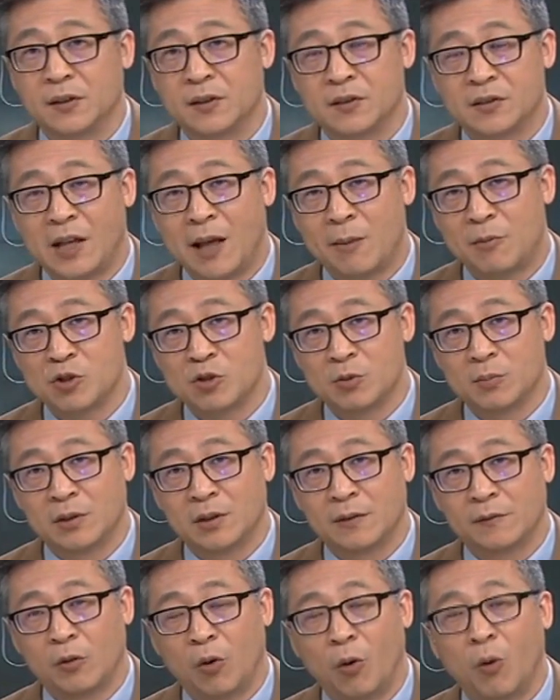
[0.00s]
establishment
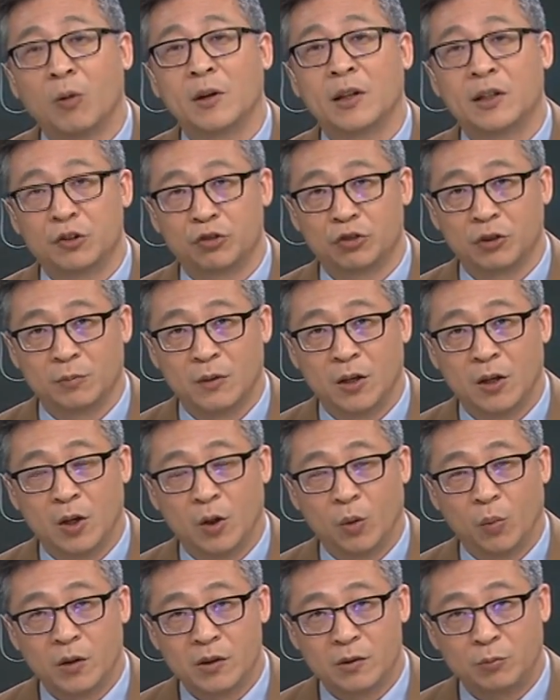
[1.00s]
of core leadership
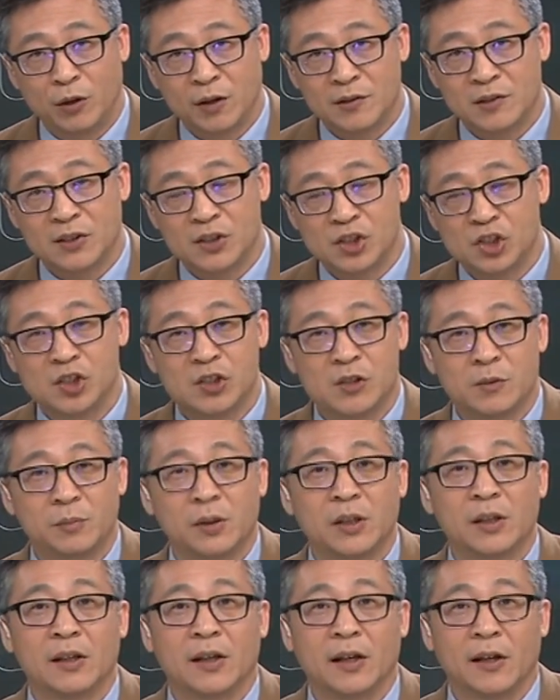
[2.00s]
with President Xi
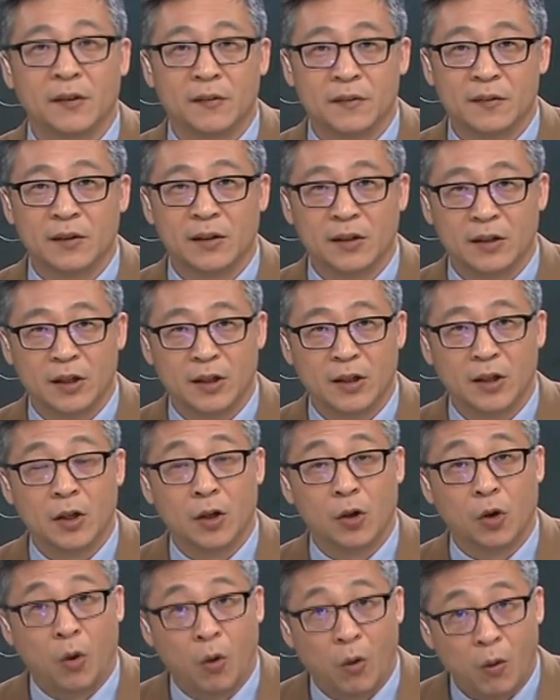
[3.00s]
Jinping as the
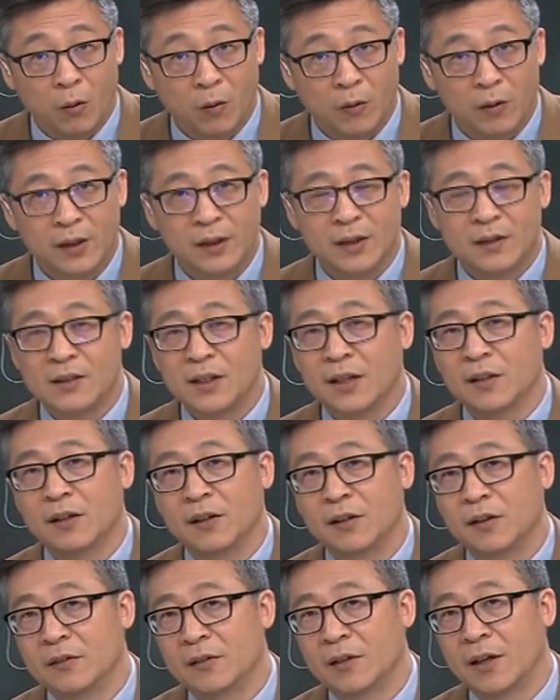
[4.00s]
core. The other
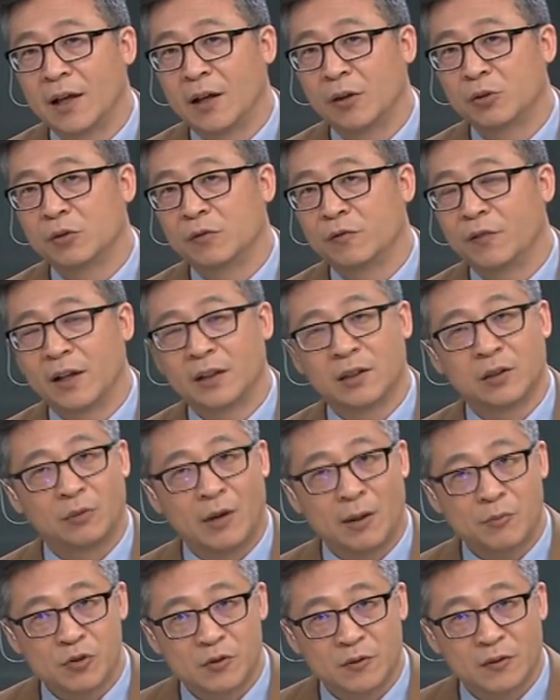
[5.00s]
is how to fight
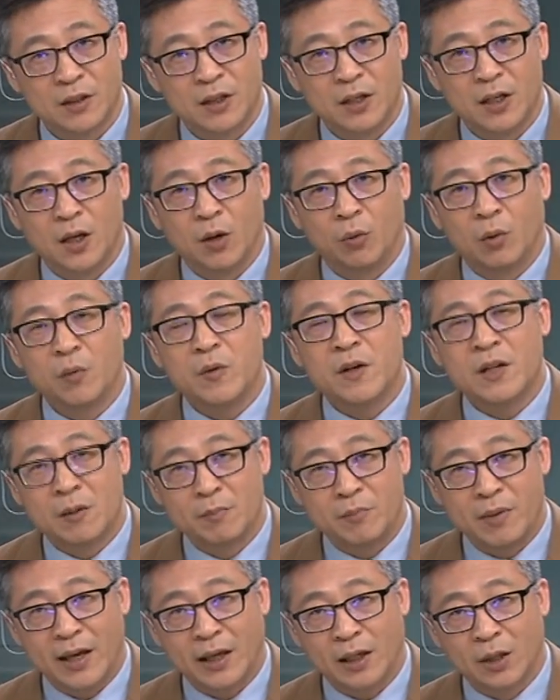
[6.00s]
corruption. When we
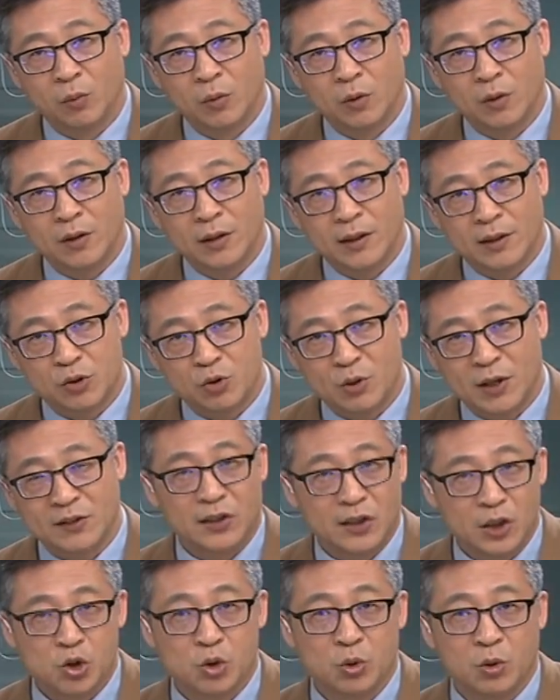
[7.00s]
come back, we'll address
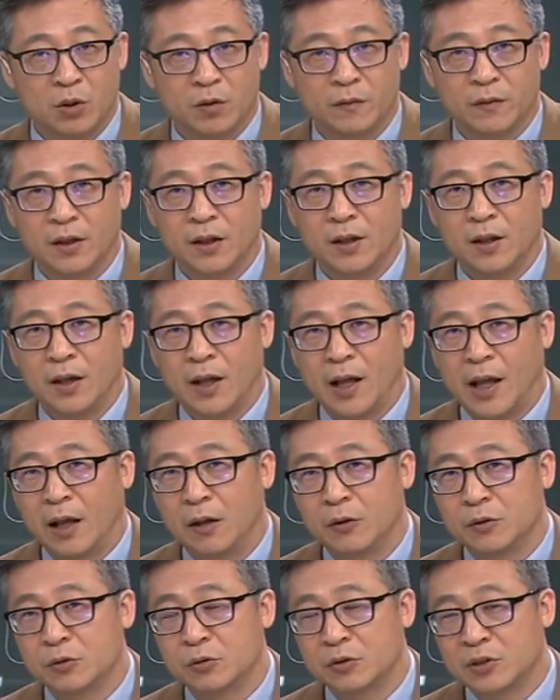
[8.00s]
the issue of
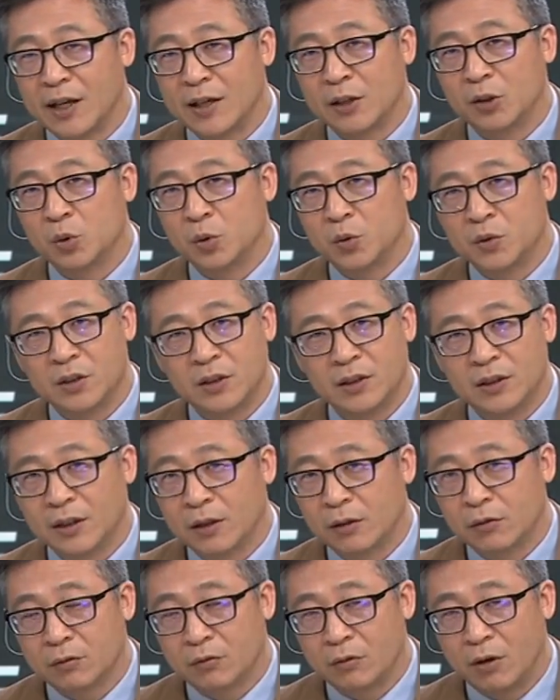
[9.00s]
how to tackle
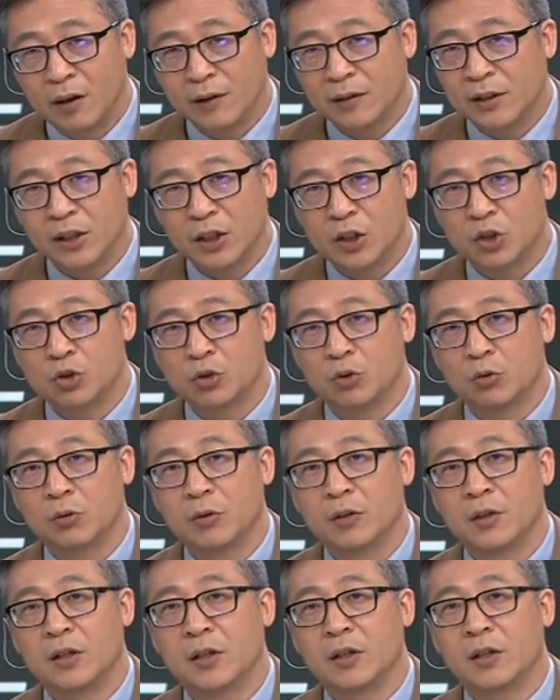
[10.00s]
the chronic issue
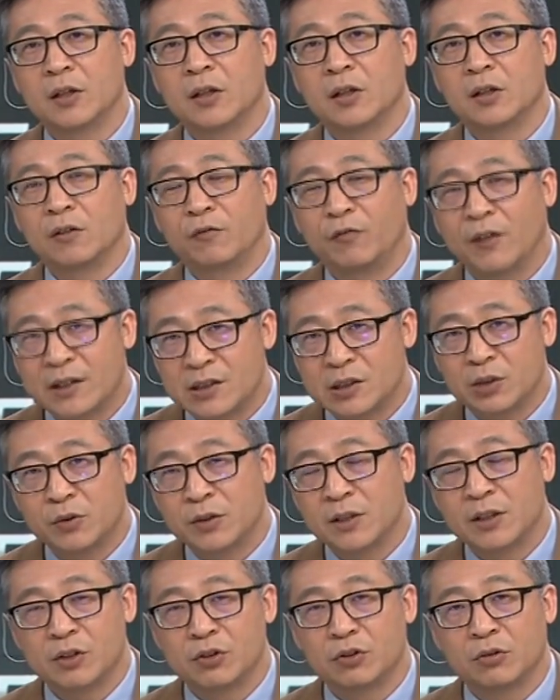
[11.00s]
the
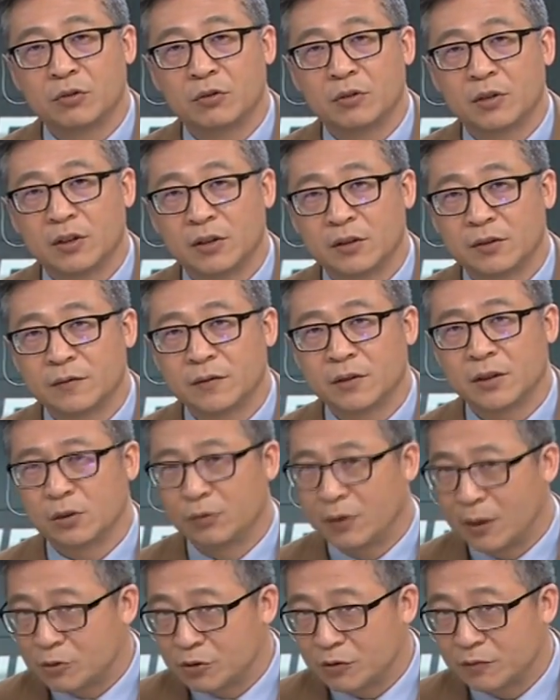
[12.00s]
festering issue of
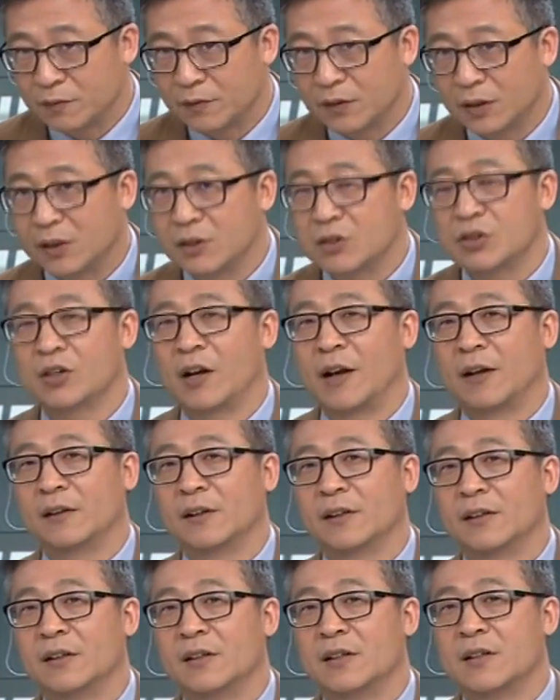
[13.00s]
corruption in
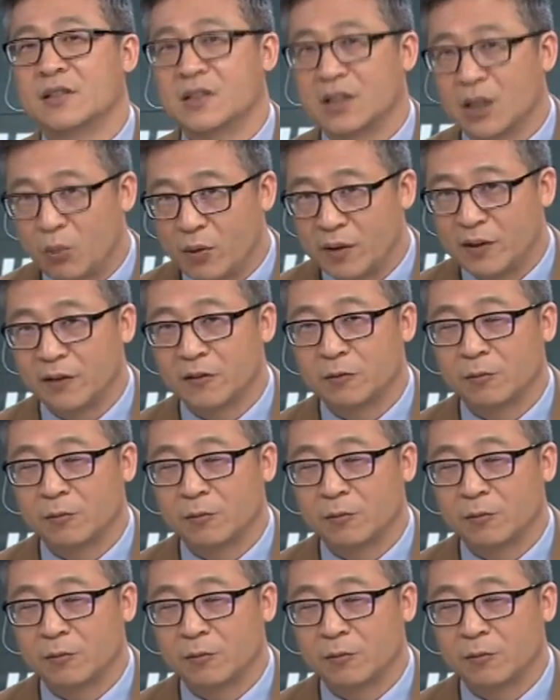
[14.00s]
China. Stay with us,